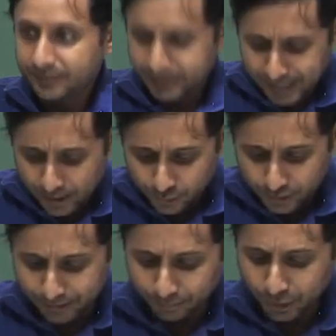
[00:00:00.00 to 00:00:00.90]
Now you
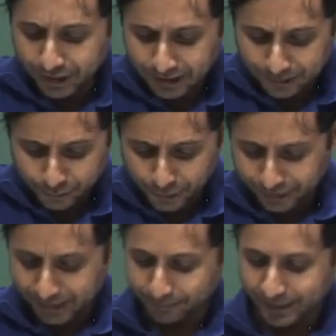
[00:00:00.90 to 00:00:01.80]
can put it into your
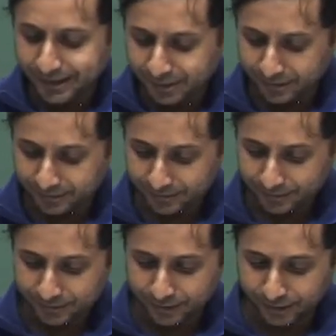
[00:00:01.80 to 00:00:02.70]
template.
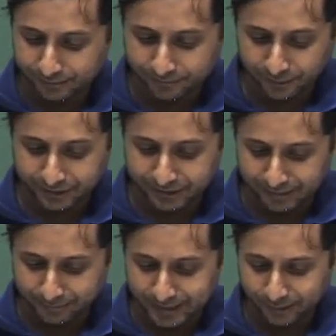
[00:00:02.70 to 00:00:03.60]
For the
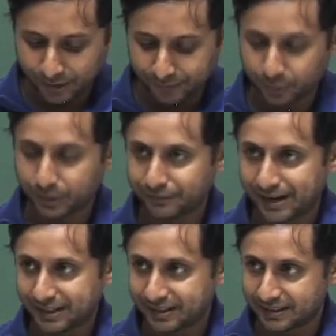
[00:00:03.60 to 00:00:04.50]
template, you have to
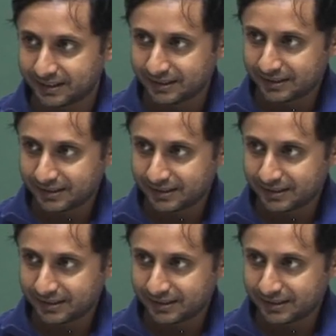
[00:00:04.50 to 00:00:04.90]
divide the